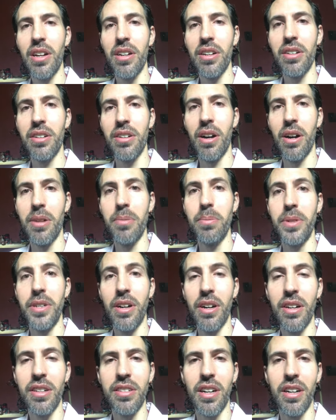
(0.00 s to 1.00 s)
gone
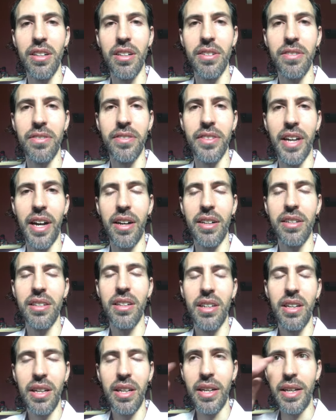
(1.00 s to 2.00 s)
beyond all of that
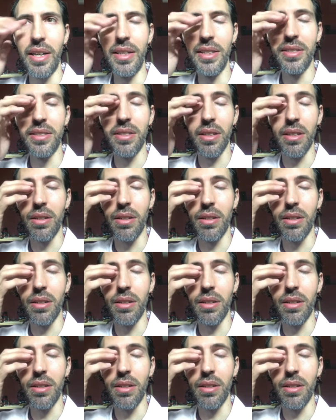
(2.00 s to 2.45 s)
is